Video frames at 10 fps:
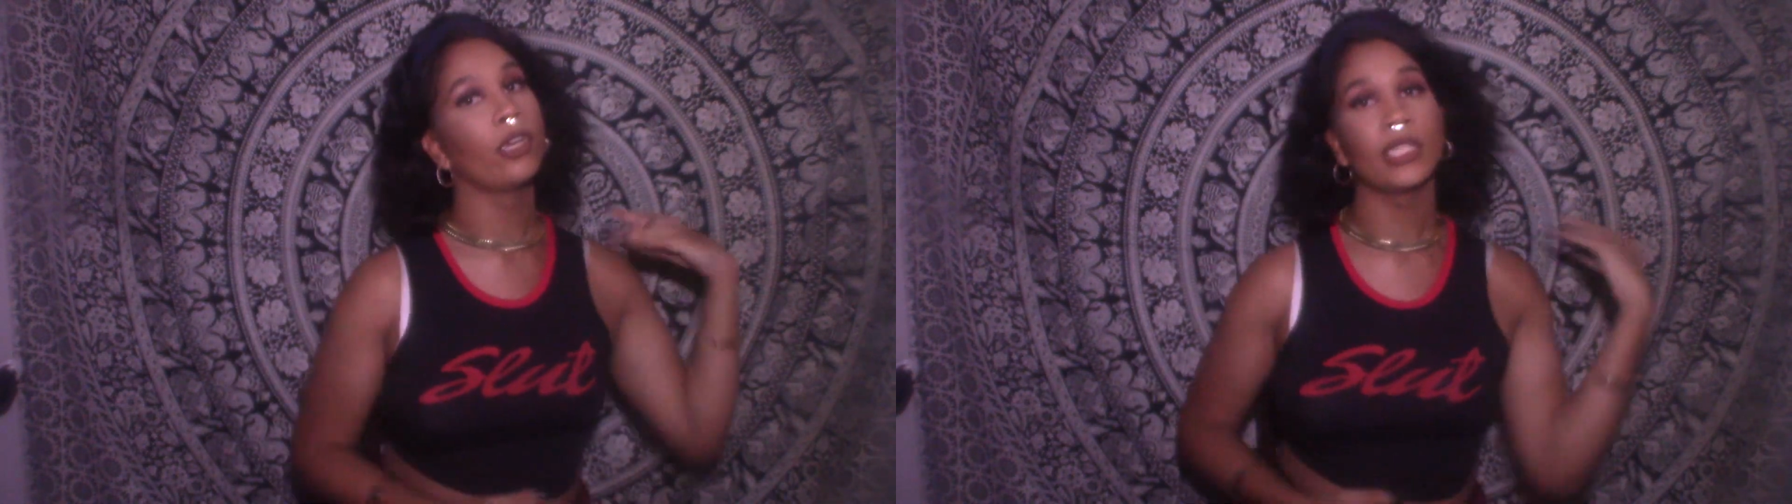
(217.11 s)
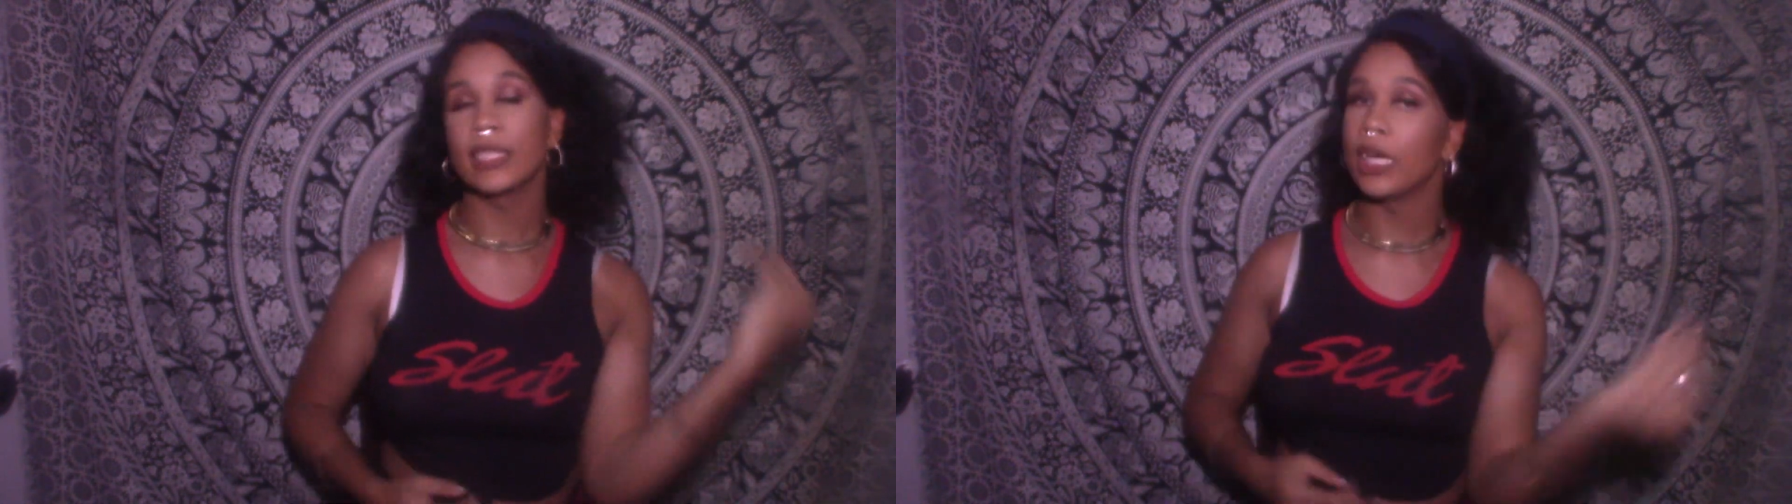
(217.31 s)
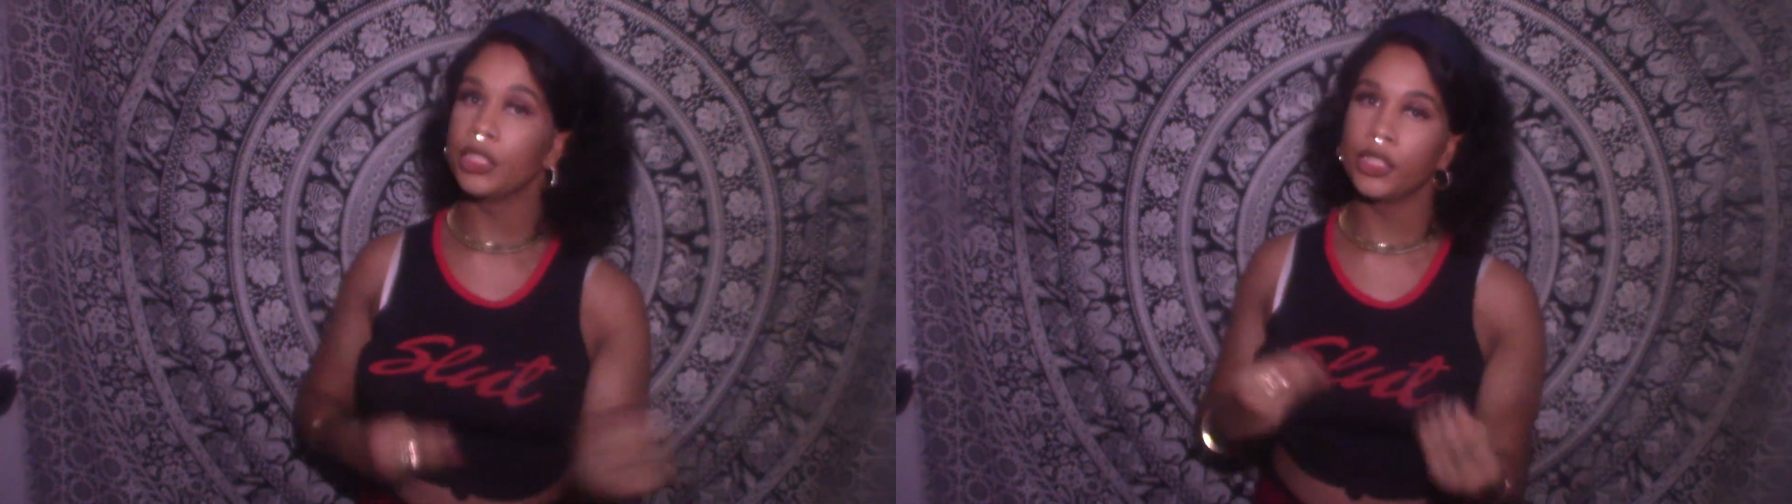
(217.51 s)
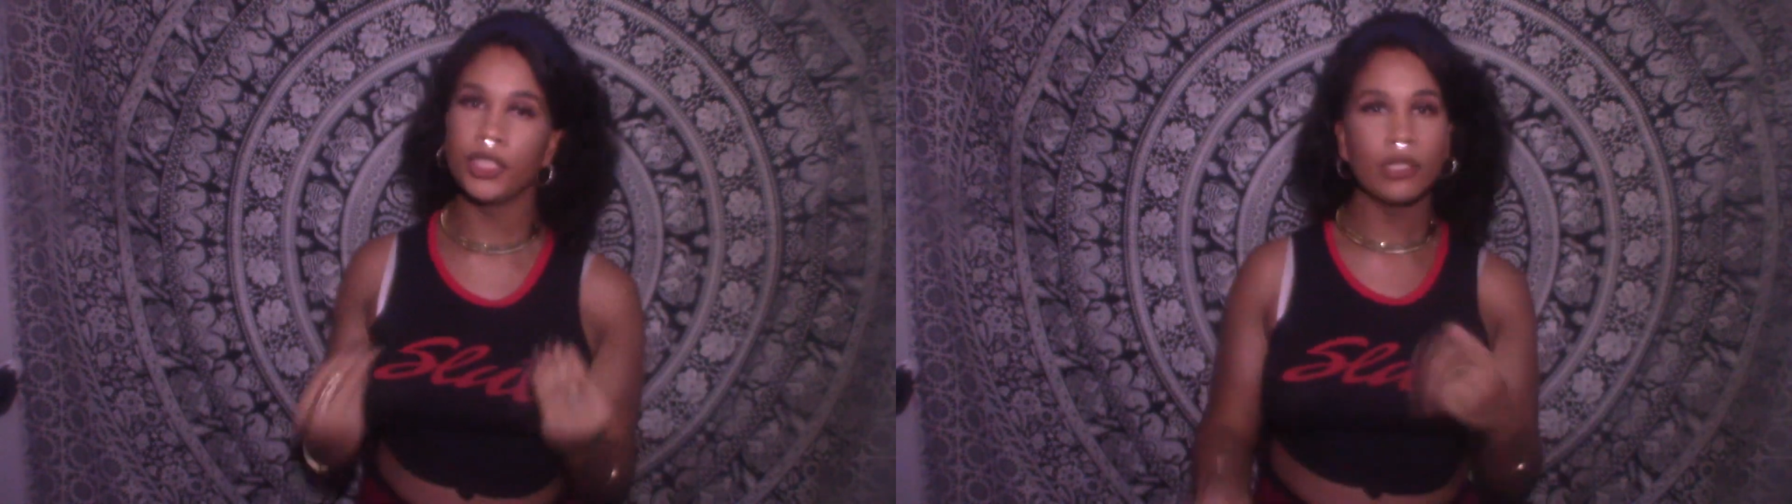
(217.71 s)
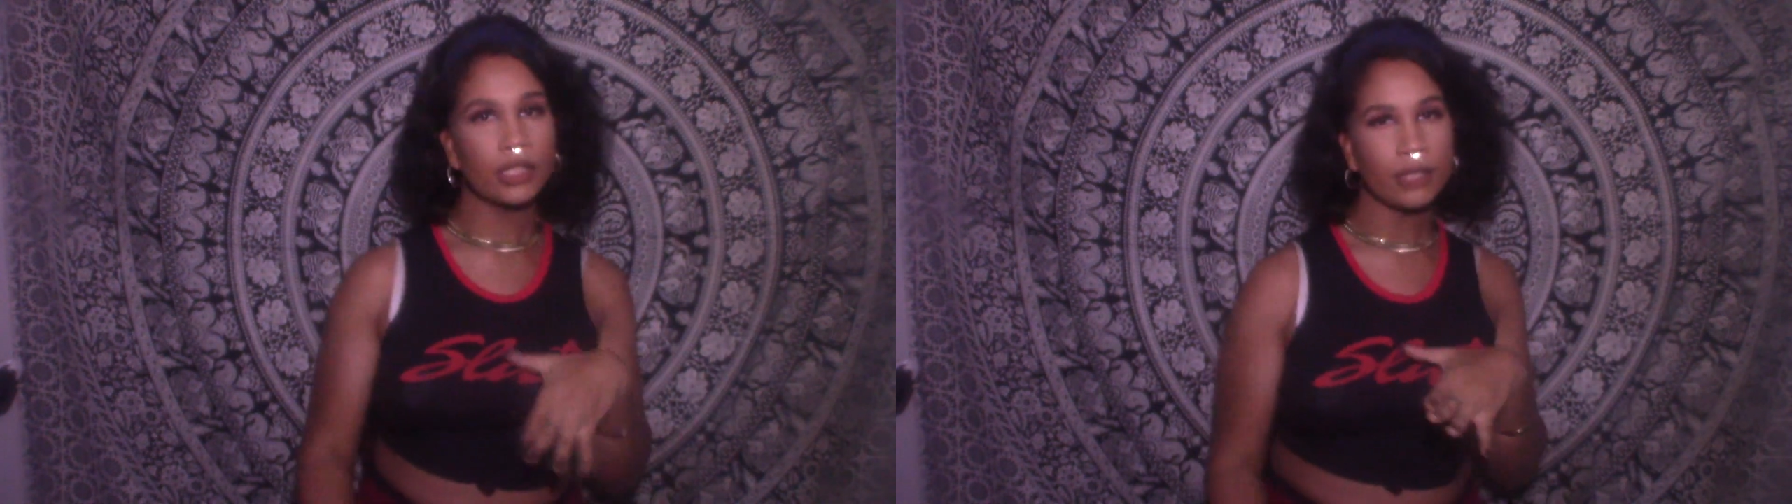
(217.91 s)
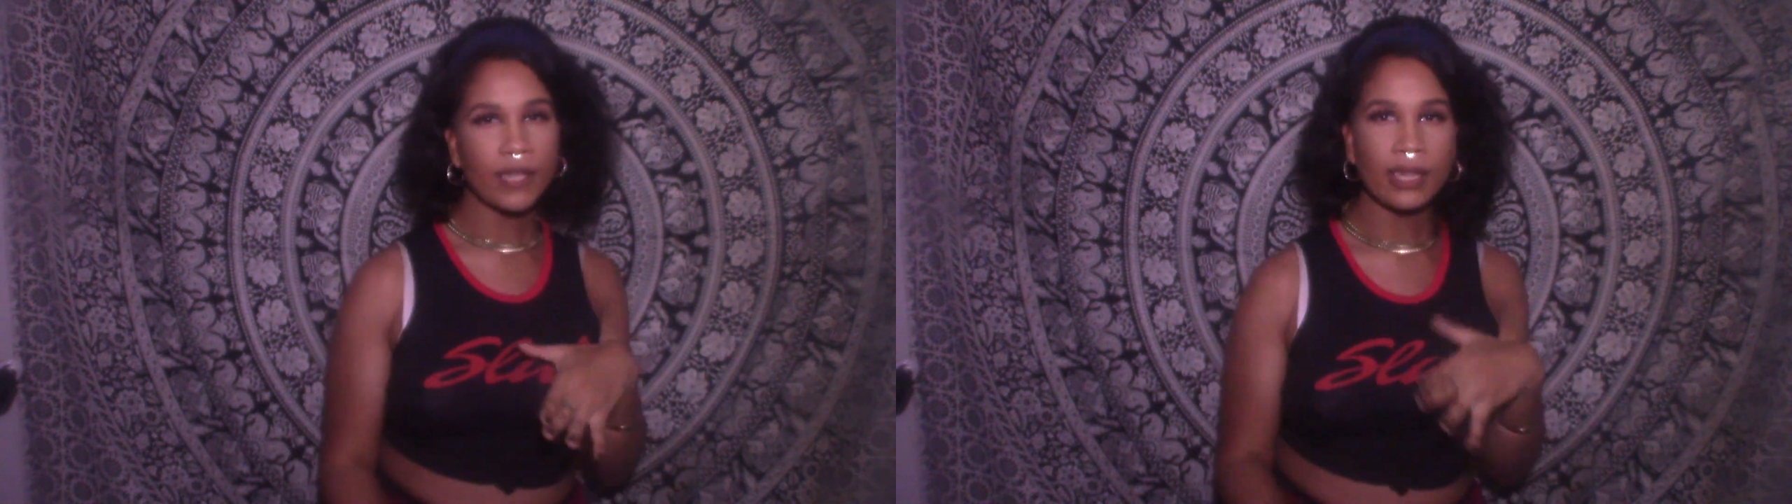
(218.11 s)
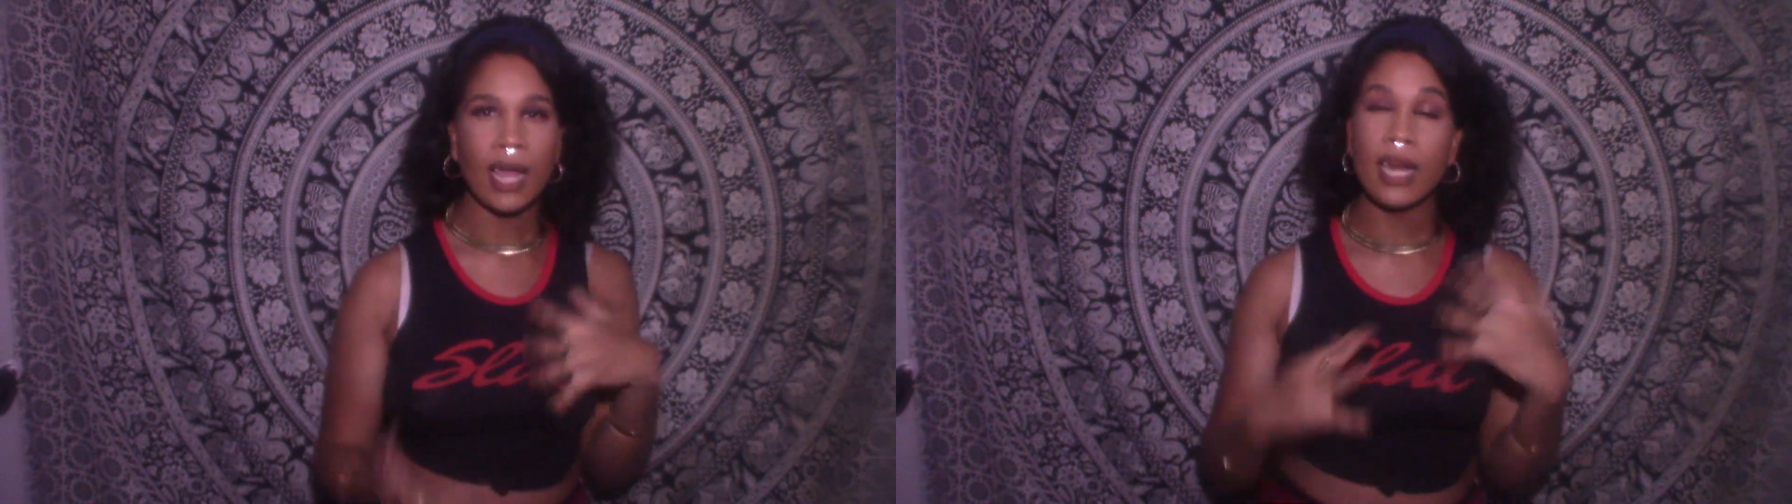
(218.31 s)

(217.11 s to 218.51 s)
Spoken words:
discussions, stuff like that.